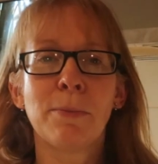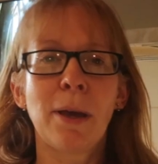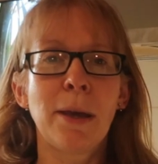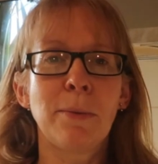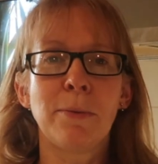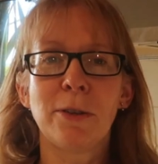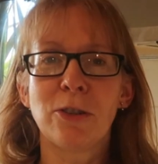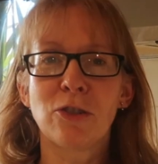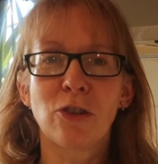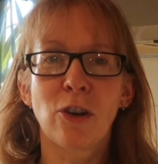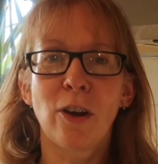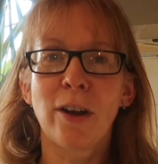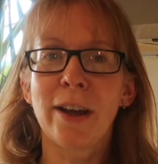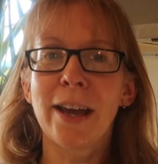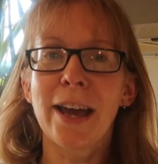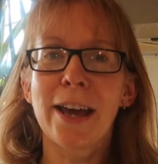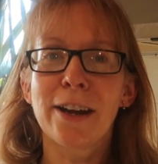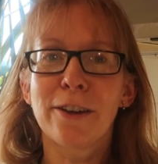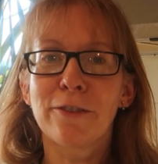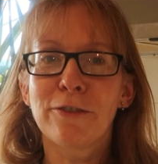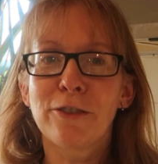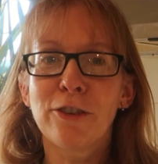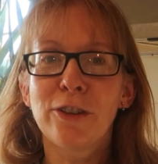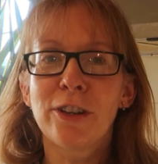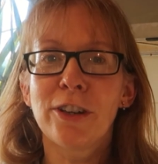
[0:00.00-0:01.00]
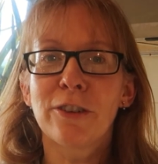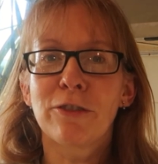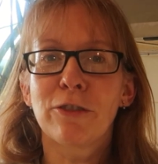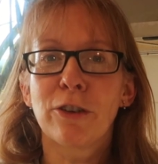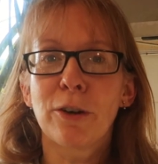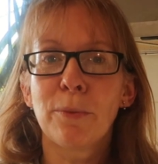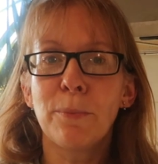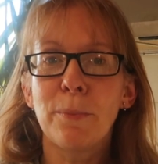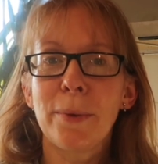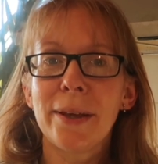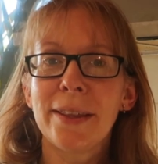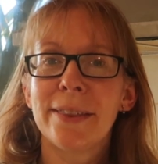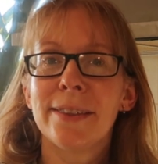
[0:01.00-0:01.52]
Maybe try out a few
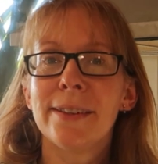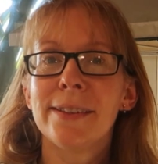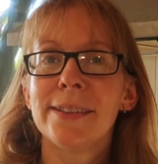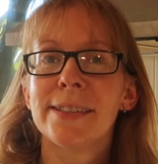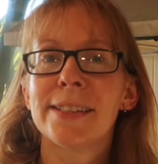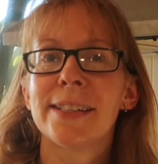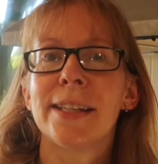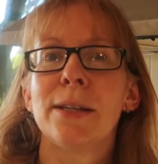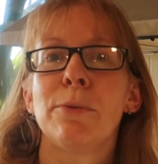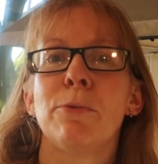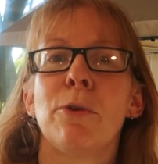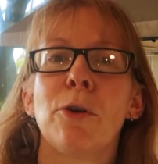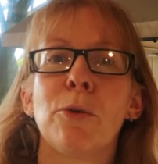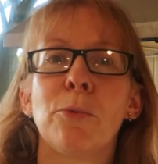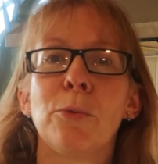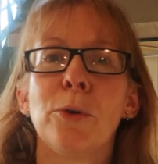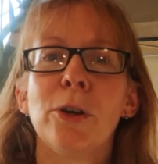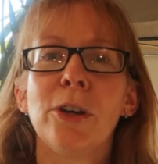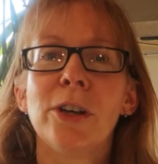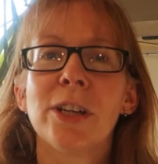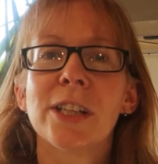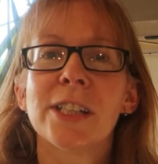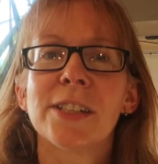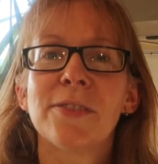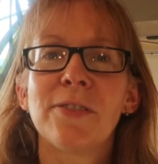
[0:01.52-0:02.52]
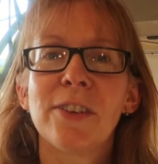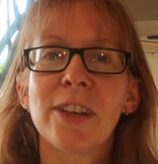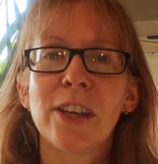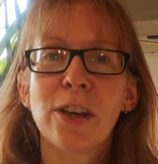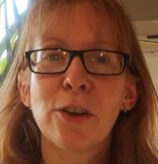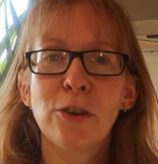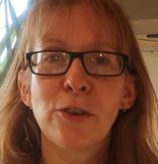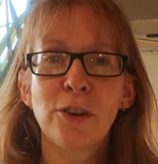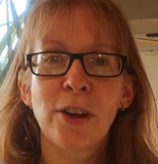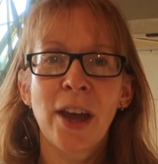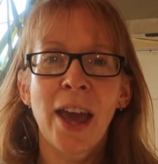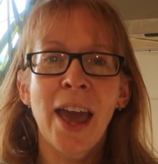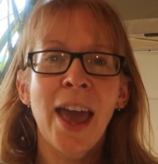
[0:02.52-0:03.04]
different methods, see what works for
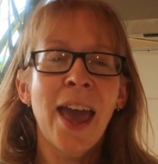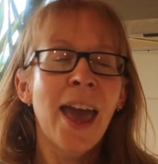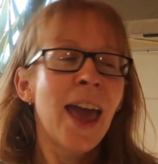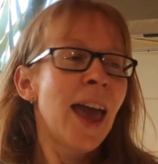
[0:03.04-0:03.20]
you.